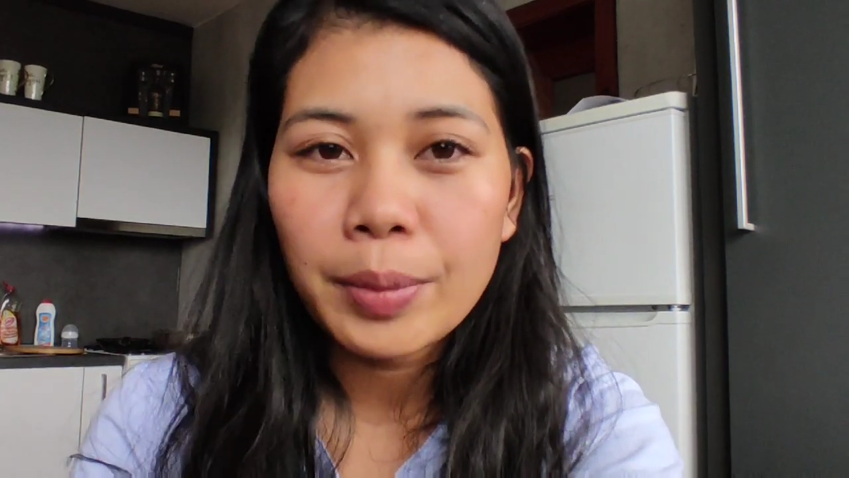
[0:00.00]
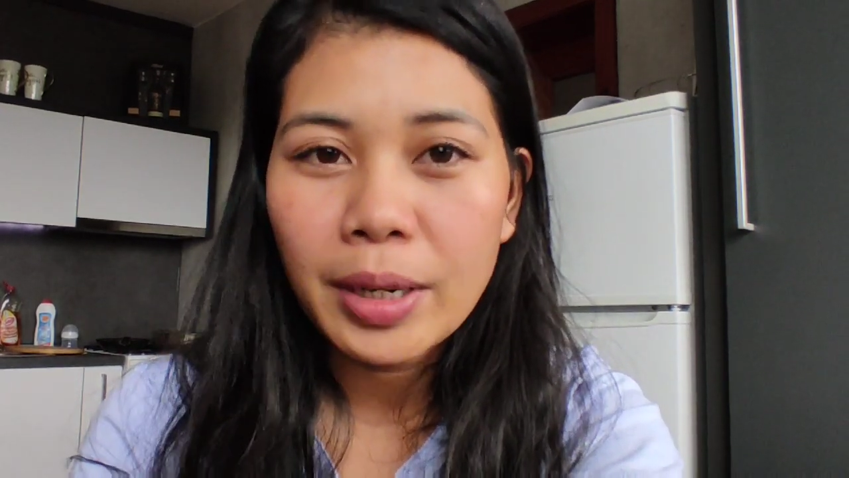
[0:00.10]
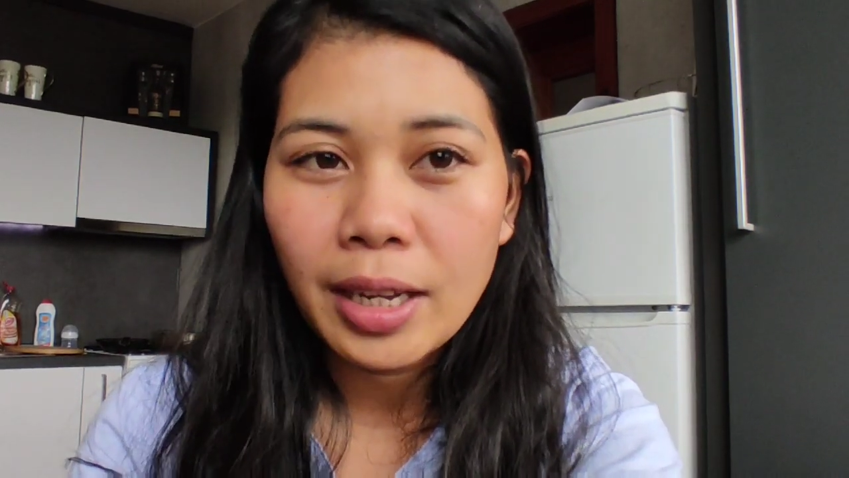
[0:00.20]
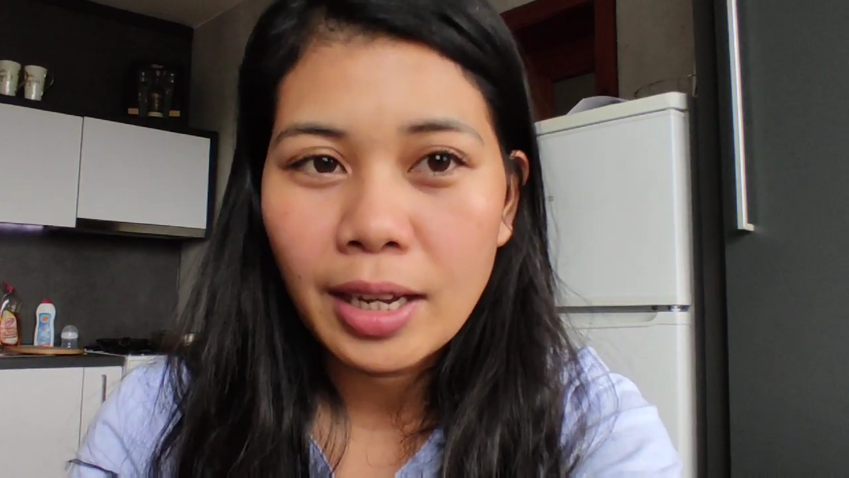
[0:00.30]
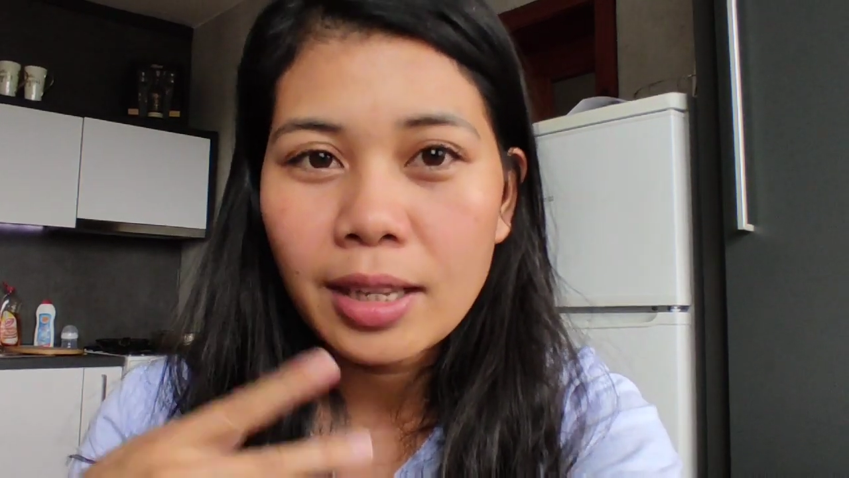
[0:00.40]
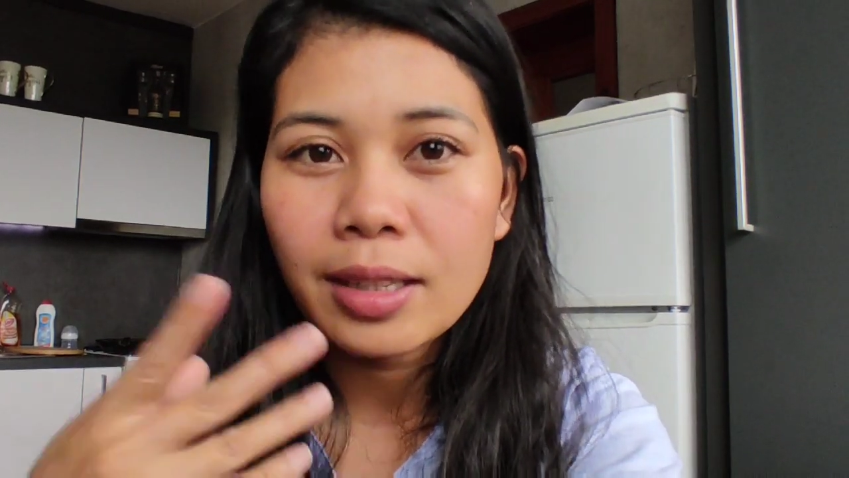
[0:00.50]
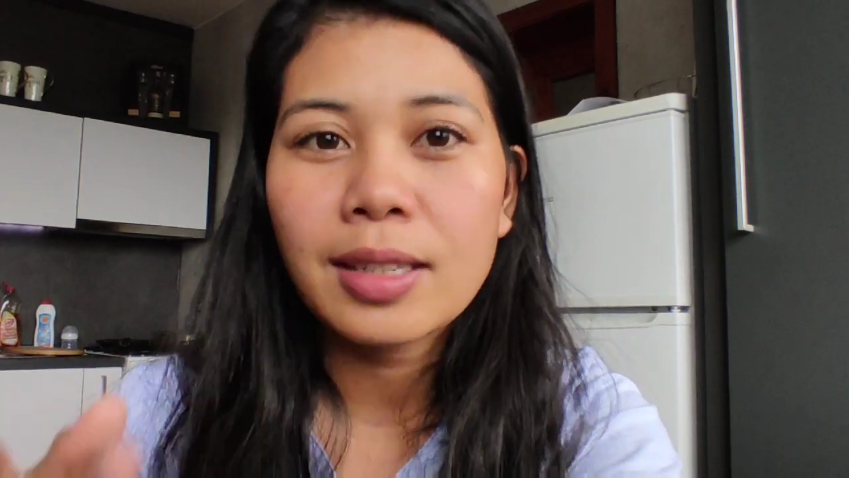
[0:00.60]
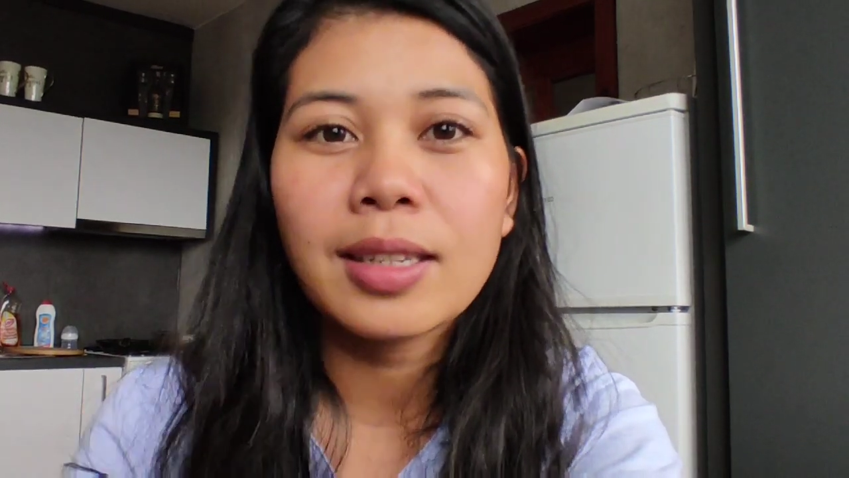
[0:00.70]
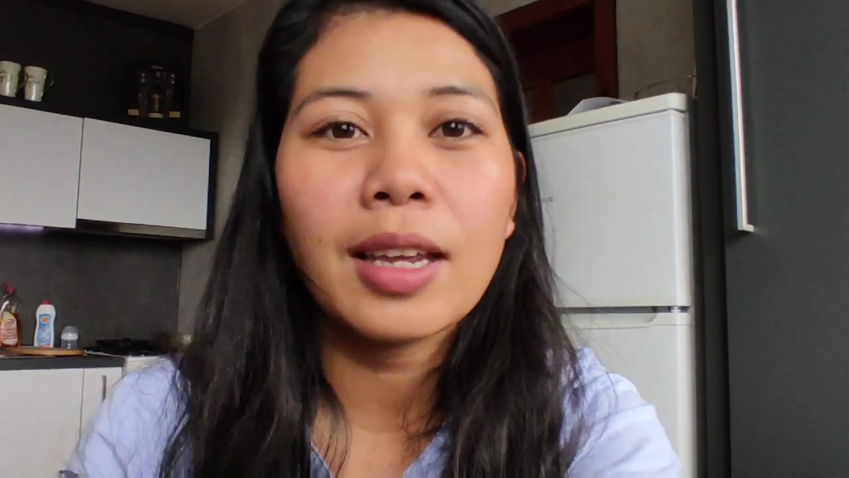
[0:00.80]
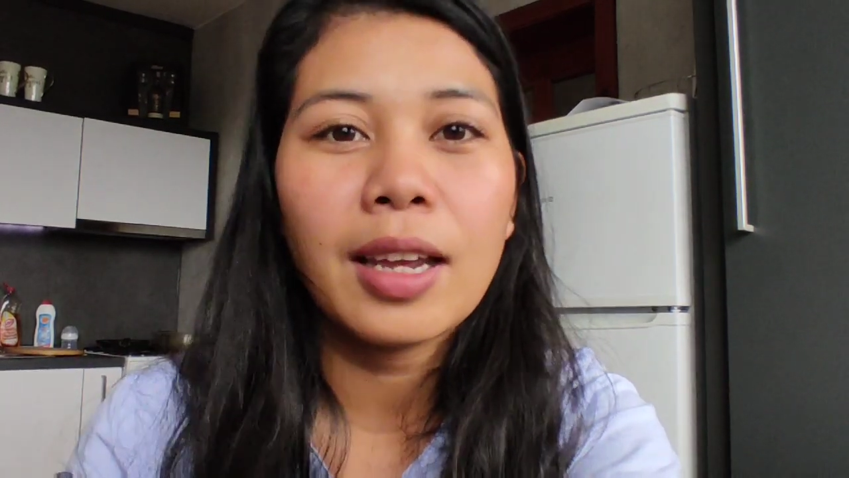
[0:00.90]

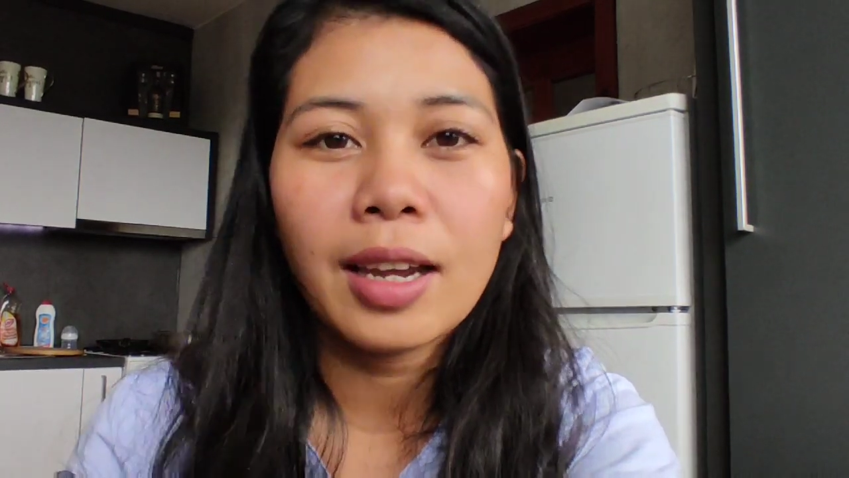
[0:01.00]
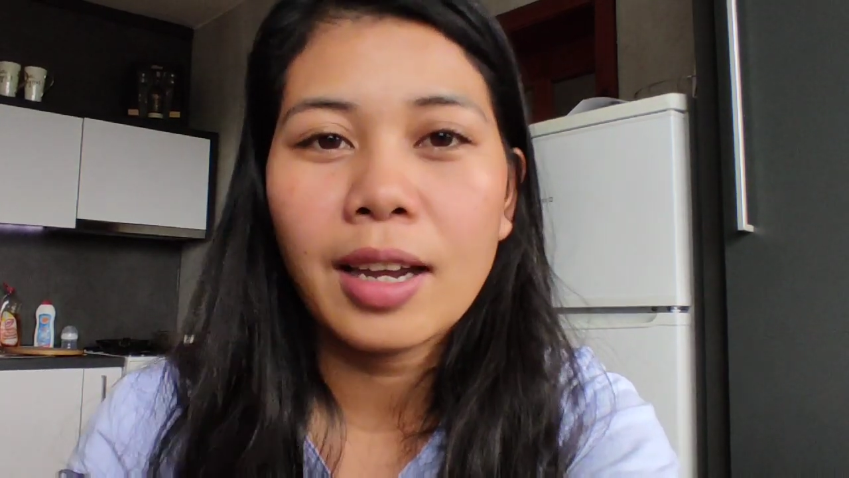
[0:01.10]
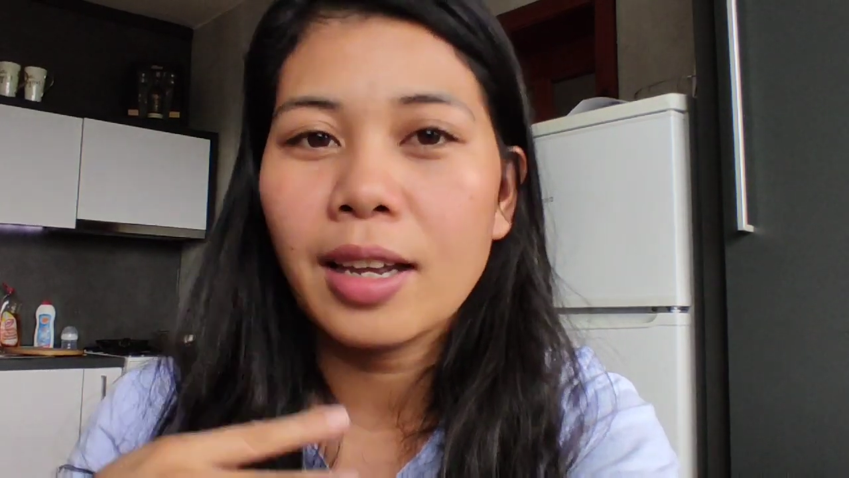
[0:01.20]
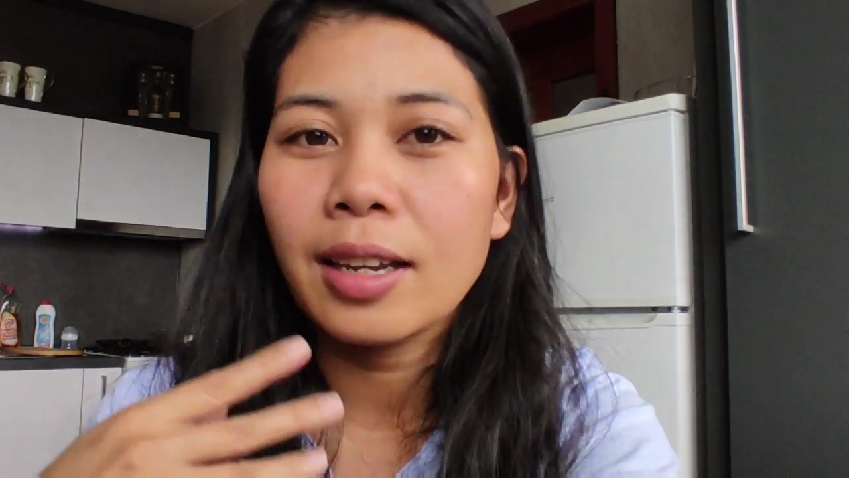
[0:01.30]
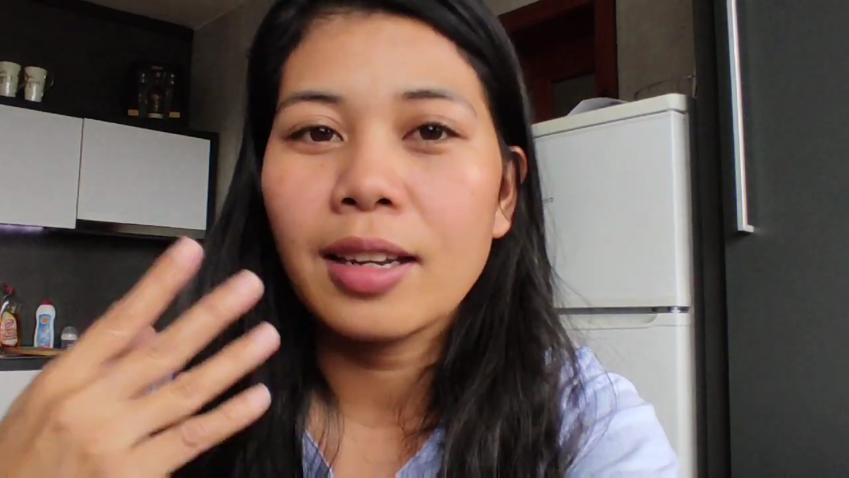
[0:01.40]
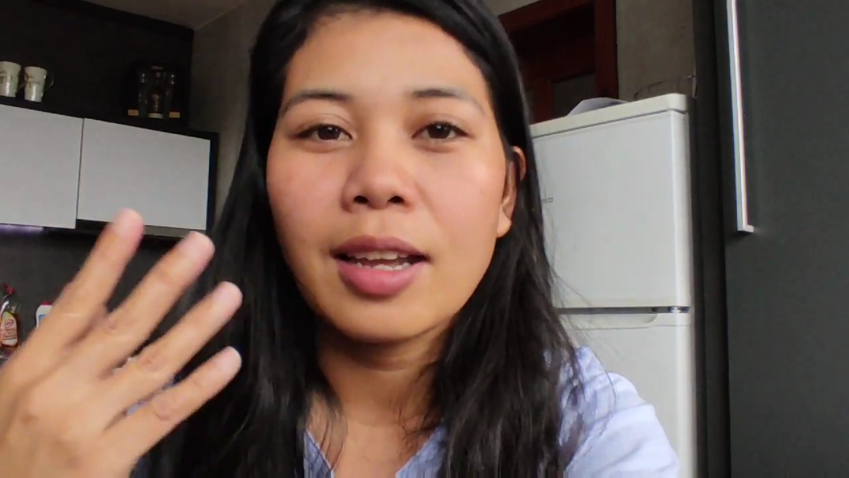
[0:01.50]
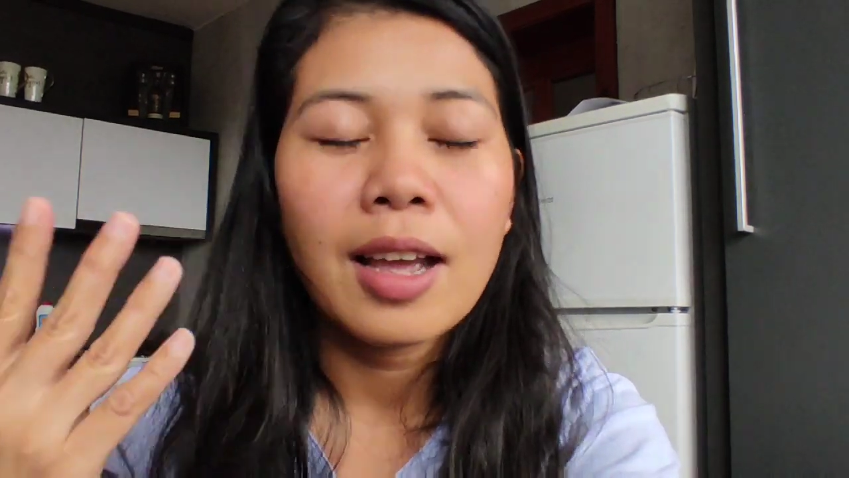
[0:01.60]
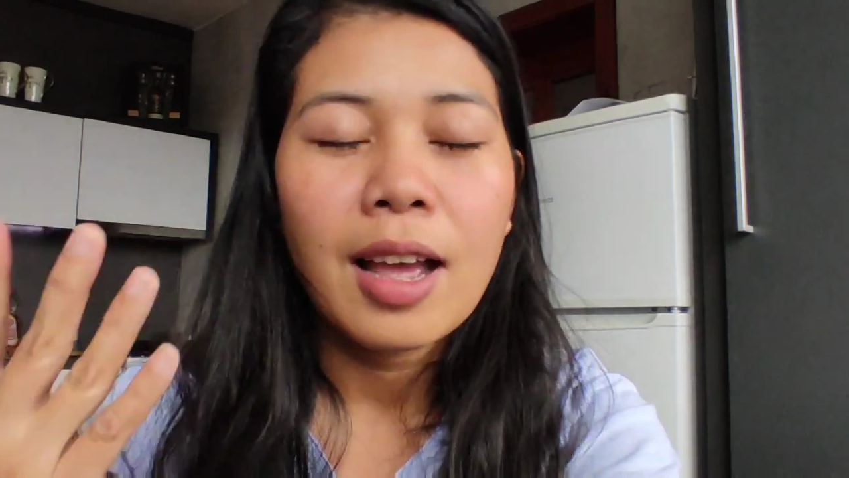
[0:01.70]
minutes, and